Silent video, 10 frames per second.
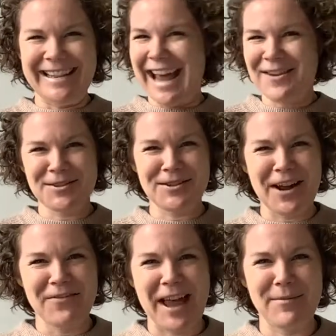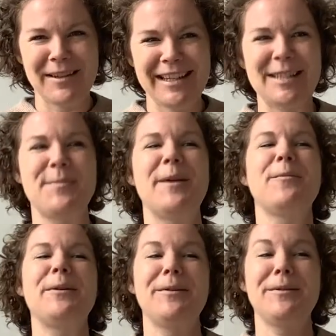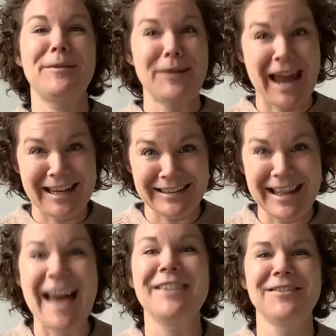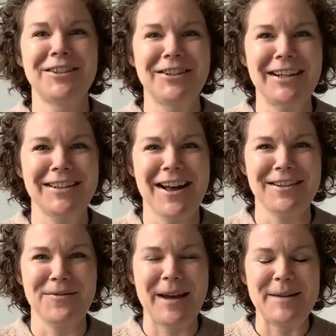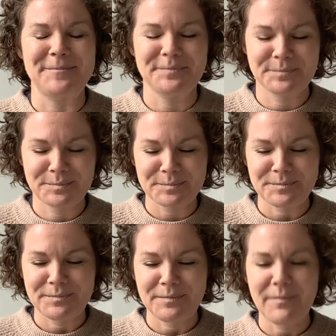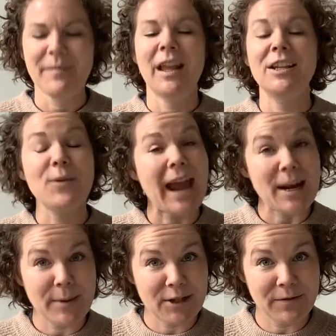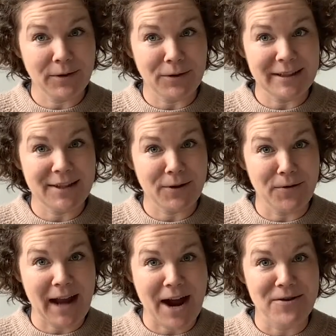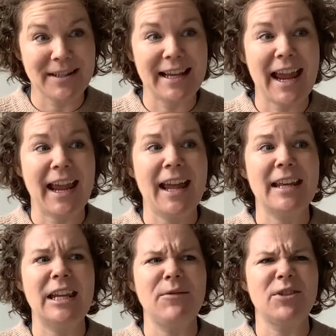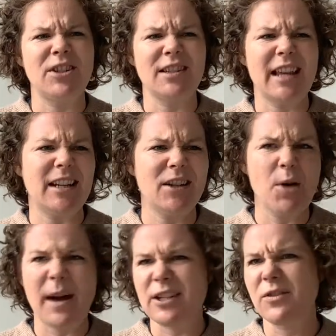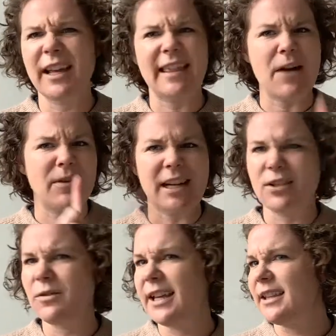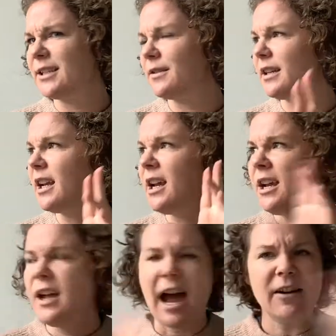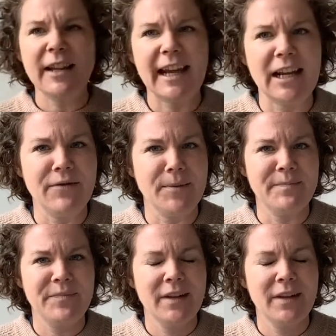The house turned out fabulous, but we had a lot of learning along the way. So I had a bunch of floors thrown out, and he was just like, no, I don't like that one. I don't like this one. I don't like any of them.